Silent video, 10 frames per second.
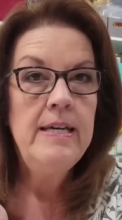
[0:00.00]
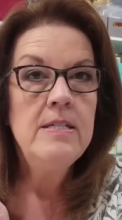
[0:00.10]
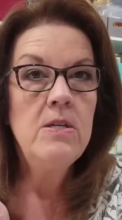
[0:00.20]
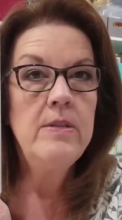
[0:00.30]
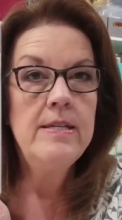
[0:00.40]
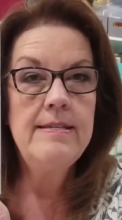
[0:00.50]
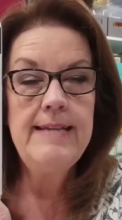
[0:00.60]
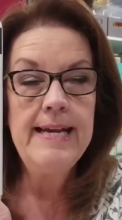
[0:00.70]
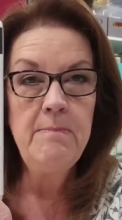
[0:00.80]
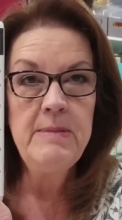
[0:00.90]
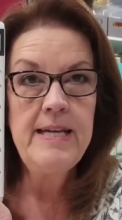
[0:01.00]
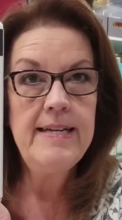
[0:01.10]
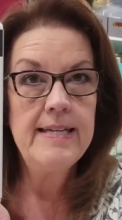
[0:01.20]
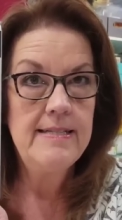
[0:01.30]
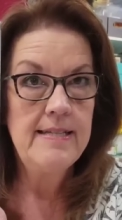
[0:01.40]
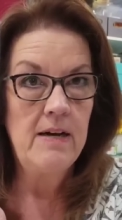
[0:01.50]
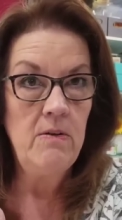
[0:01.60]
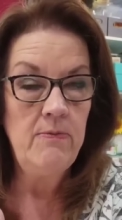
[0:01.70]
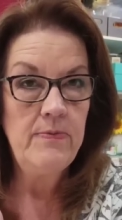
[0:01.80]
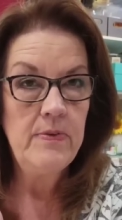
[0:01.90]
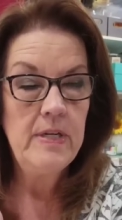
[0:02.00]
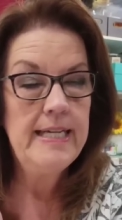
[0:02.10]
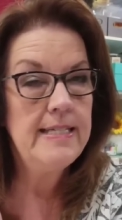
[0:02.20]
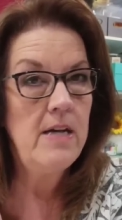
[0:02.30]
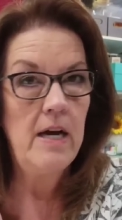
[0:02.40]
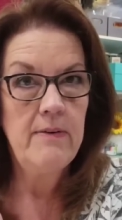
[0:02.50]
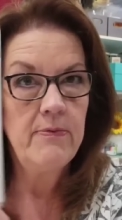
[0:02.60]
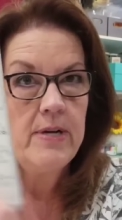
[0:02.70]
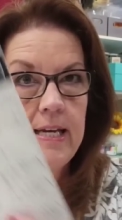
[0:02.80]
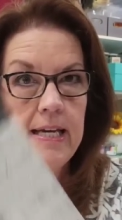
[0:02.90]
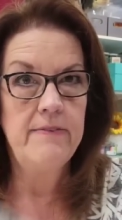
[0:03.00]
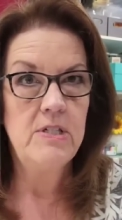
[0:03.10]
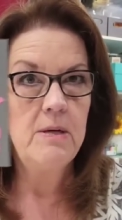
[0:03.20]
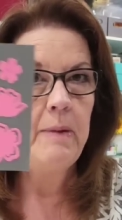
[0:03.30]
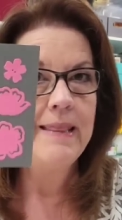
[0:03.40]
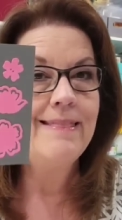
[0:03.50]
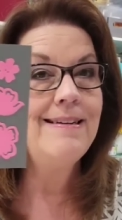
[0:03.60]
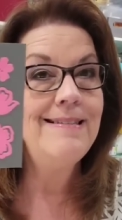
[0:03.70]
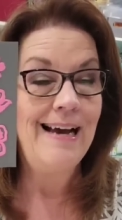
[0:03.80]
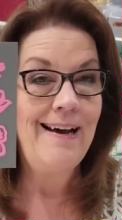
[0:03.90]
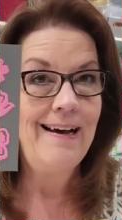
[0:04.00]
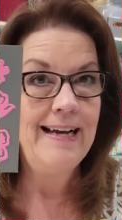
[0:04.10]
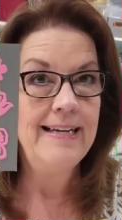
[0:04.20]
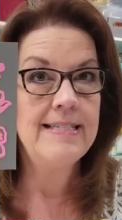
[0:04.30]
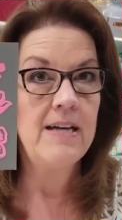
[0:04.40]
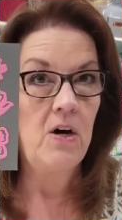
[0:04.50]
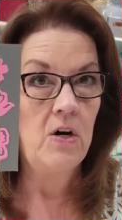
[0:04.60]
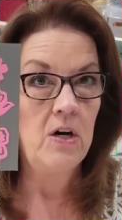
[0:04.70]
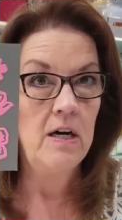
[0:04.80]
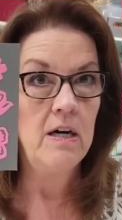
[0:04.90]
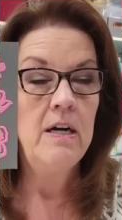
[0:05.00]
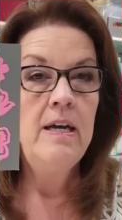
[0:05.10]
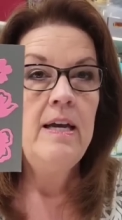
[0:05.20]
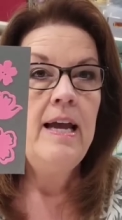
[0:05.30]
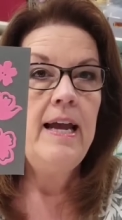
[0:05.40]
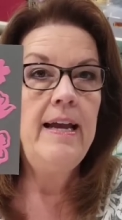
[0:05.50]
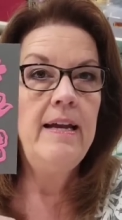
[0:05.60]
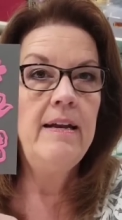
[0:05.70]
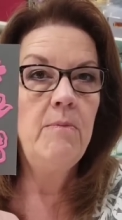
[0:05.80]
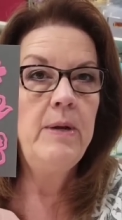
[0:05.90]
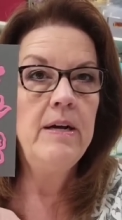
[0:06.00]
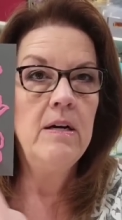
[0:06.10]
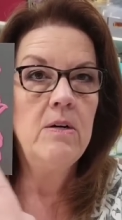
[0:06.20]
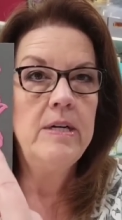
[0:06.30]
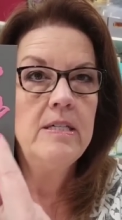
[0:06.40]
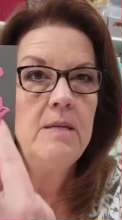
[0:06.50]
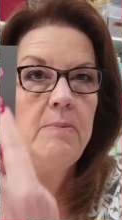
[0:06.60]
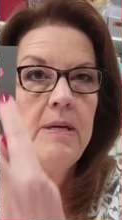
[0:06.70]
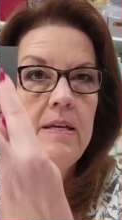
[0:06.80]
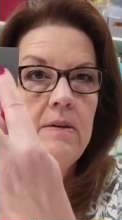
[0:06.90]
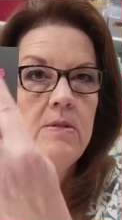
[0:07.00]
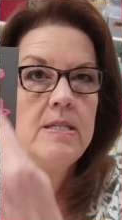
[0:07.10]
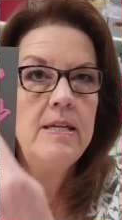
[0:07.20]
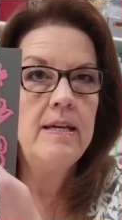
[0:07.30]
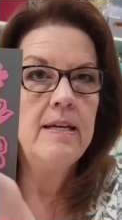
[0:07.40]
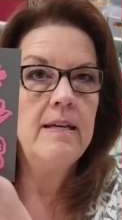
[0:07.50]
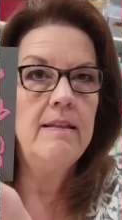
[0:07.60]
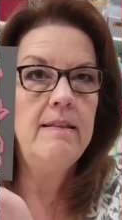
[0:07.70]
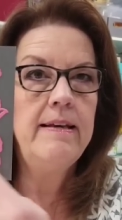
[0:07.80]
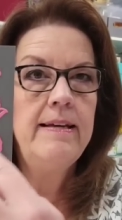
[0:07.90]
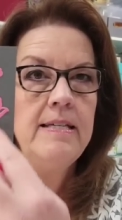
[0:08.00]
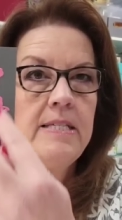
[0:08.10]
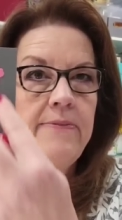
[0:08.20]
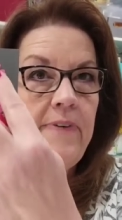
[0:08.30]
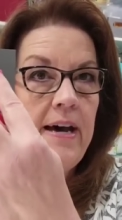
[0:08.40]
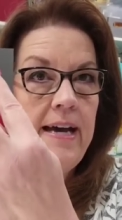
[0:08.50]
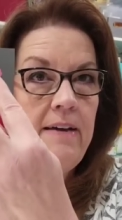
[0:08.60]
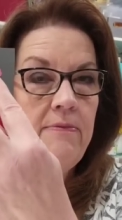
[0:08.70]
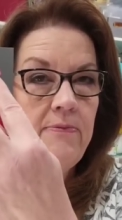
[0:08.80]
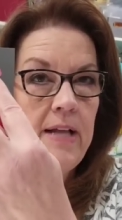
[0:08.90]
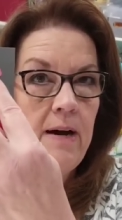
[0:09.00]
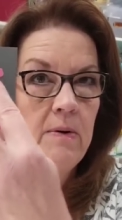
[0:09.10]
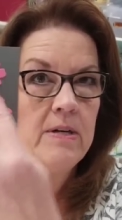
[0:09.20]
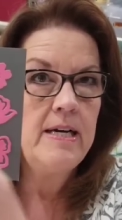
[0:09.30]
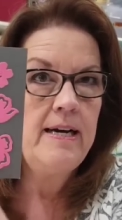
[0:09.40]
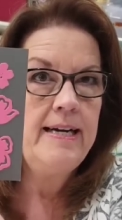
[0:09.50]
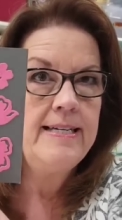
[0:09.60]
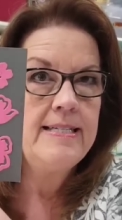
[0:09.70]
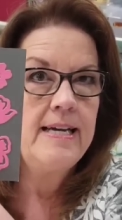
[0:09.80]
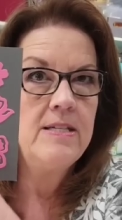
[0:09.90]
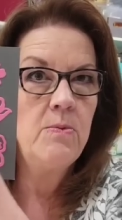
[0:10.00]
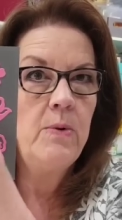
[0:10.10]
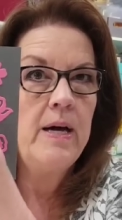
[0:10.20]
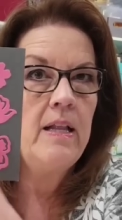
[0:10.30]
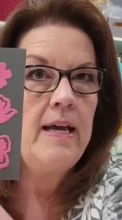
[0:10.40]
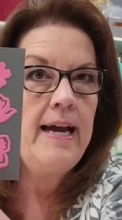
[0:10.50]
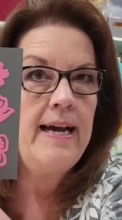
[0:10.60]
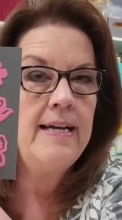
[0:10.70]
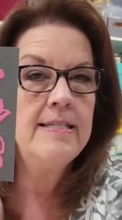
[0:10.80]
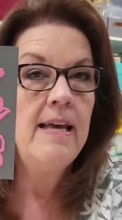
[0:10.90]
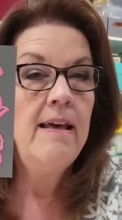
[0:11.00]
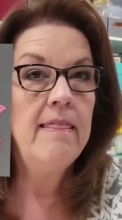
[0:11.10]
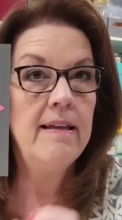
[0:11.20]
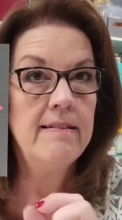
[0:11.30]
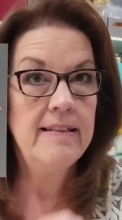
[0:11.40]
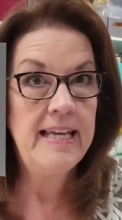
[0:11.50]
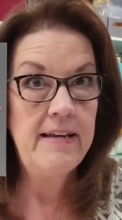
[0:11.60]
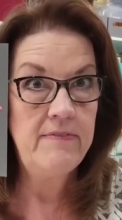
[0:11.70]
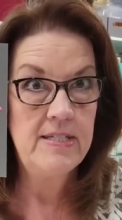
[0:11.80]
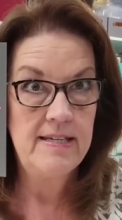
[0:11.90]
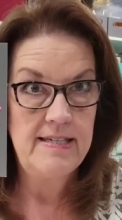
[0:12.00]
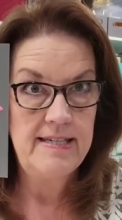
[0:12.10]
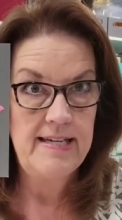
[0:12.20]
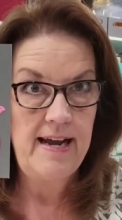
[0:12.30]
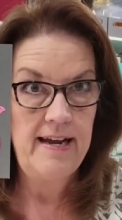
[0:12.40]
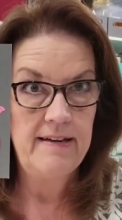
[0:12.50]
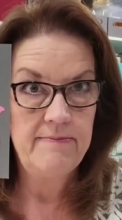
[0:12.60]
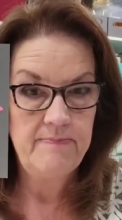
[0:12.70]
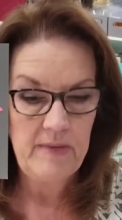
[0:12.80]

So the stamp set itself is not a free gift, but the dies are. And we are going to be using these five flower dies as well as the leaves today.